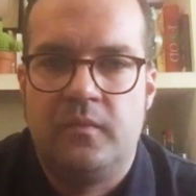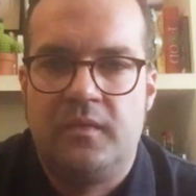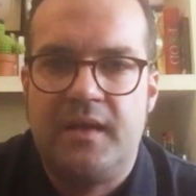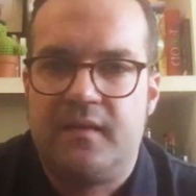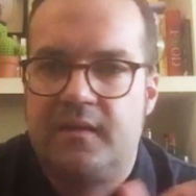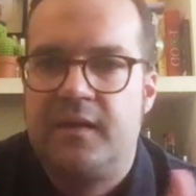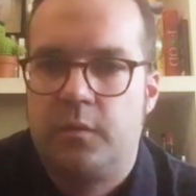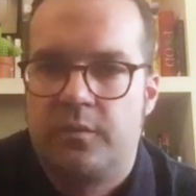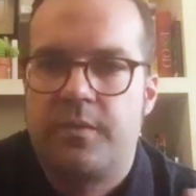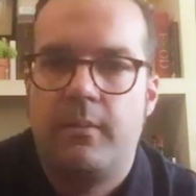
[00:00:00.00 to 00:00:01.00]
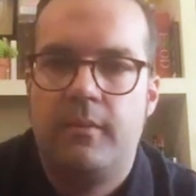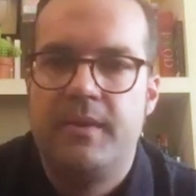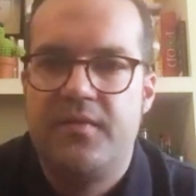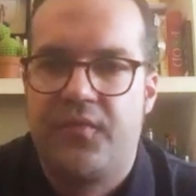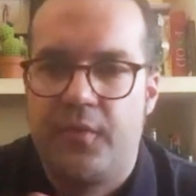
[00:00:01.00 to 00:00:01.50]
this this was
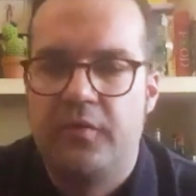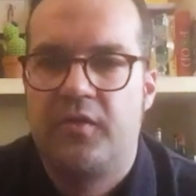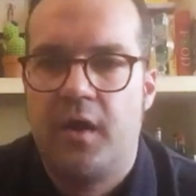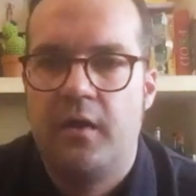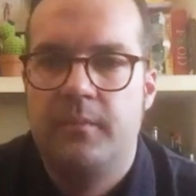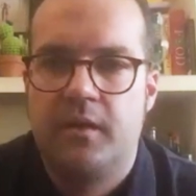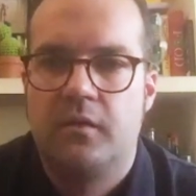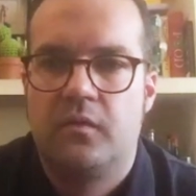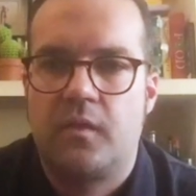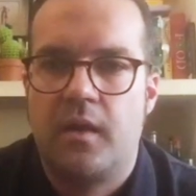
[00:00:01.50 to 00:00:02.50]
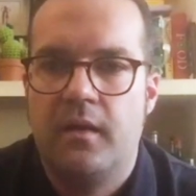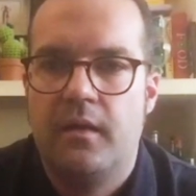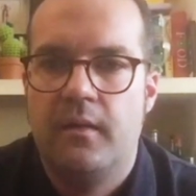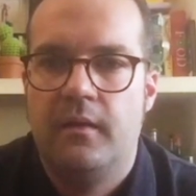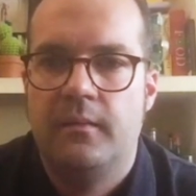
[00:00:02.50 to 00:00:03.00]
probably first done because
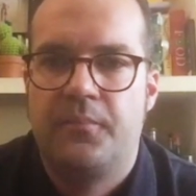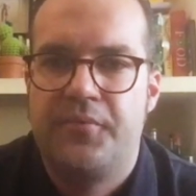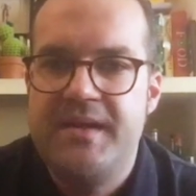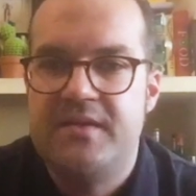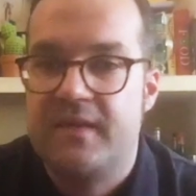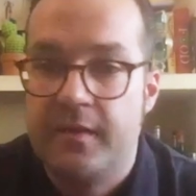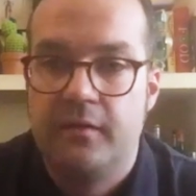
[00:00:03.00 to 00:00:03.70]
uh, peach and